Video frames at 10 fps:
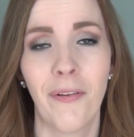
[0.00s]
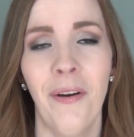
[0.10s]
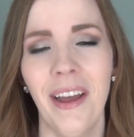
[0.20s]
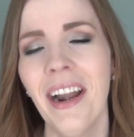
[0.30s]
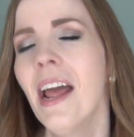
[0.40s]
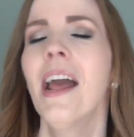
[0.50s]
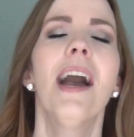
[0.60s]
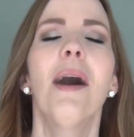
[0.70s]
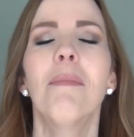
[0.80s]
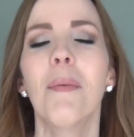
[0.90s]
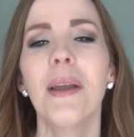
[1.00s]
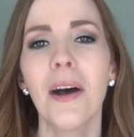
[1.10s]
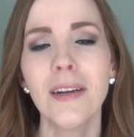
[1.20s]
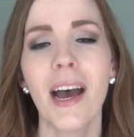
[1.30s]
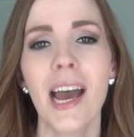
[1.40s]
foot. But we
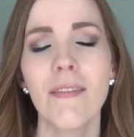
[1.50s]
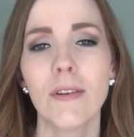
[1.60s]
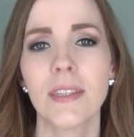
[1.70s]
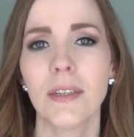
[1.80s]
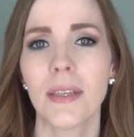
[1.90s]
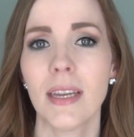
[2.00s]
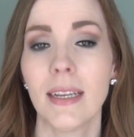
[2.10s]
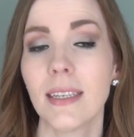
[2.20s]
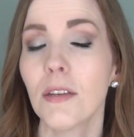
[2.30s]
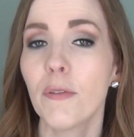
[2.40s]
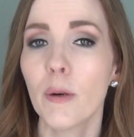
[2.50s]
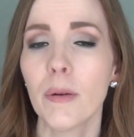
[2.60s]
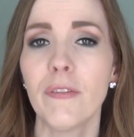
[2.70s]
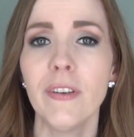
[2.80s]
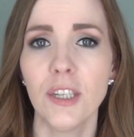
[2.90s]
all have those little things. That's a form
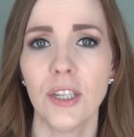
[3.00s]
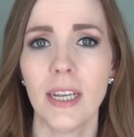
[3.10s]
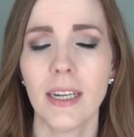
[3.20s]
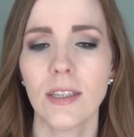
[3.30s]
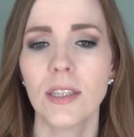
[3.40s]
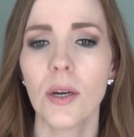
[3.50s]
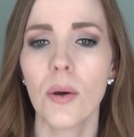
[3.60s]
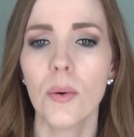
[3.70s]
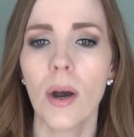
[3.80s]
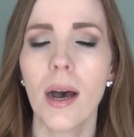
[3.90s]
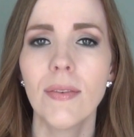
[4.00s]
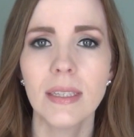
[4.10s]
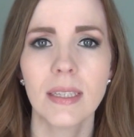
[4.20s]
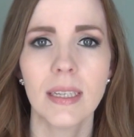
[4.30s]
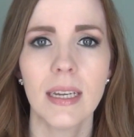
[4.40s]
of fidgeting. And so
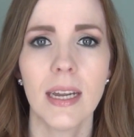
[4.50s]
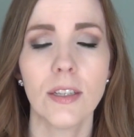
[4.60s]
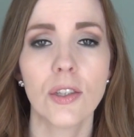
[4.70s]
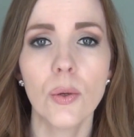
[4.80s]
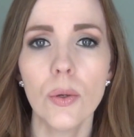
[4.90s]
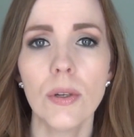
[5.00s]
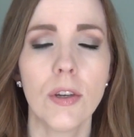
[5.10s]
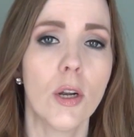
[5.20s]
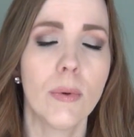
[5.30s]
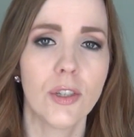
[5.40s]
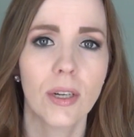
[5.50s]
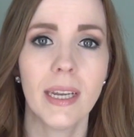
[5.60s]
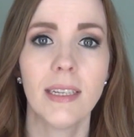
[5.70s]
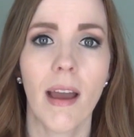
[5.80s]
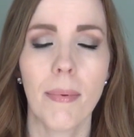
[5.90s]
obviously in school, you don't want your
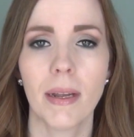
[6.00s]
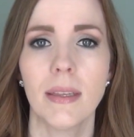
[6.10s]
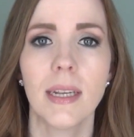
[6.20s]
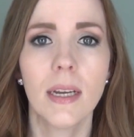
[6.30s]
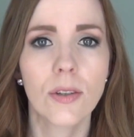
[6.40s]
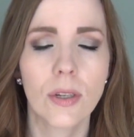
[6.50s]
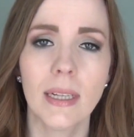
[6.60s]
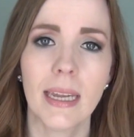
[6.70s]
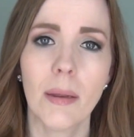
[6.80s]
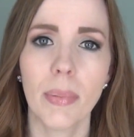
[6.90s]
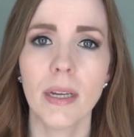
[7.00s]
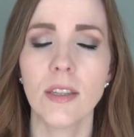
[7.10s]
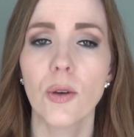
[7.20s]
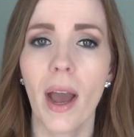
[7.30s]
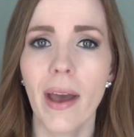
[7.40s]
kid tapping on the desk or clicking
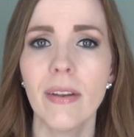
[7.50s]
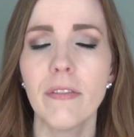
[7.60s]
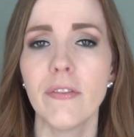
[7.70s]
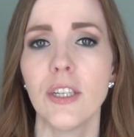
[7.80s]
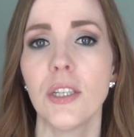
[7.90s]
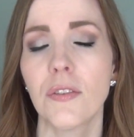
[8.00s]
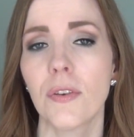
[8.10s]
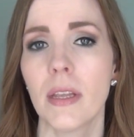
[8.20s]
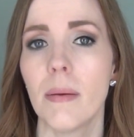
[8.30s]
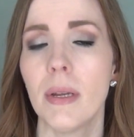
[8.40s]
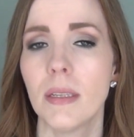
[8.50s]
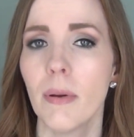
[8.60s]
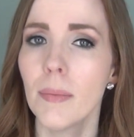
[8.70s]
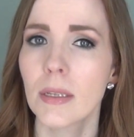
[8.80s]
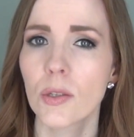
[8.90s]
pens. So having fidgets for them in
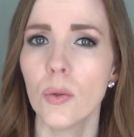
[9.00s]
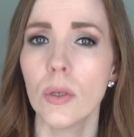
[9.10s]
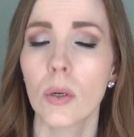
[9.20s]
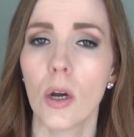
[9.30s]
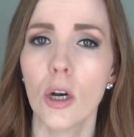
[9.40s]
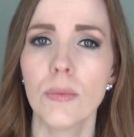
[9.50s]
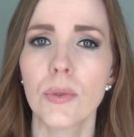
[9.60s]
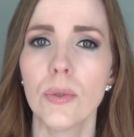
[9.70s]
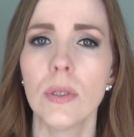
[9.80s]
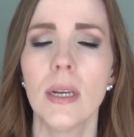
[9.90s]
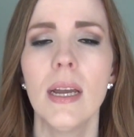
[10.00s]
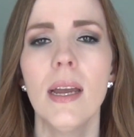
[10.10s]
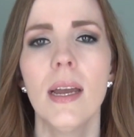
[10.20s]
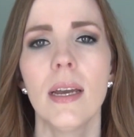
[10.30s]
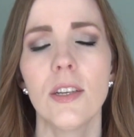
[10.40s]
public school or homeschool
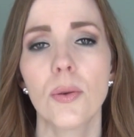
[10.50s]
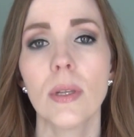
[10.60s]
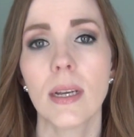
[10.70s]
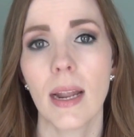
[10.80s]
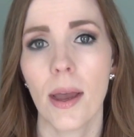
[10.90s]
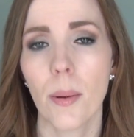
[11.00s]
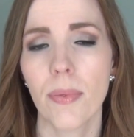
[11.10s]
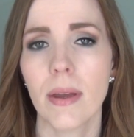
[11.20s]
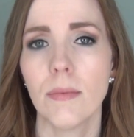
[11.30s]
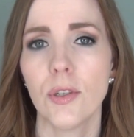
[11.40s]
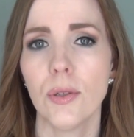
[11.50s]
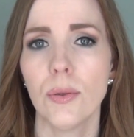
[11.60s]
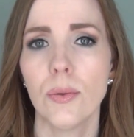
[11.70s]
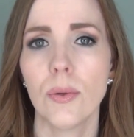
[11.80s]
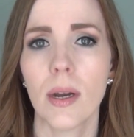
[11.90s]
is really gonna help them
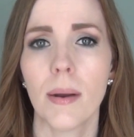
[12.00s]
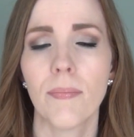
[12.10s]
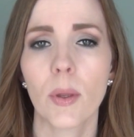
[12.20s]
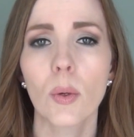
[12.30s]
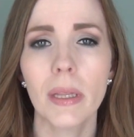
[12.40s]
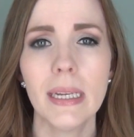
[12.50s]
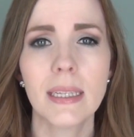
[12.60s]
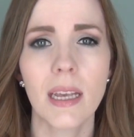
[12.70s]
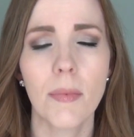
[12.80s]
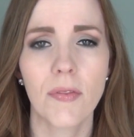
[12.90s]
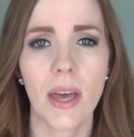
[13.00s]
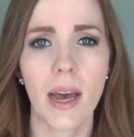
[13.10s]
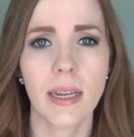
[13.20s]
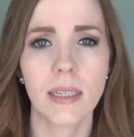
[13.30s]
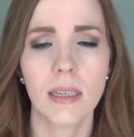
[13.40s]
to um, release some of
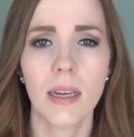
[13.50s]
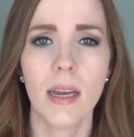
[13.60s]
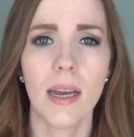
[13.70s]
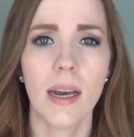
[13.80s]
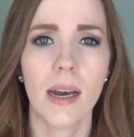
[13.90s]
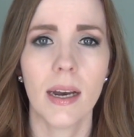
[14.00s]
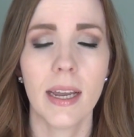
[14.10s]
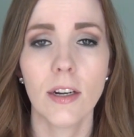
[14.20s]
that uh,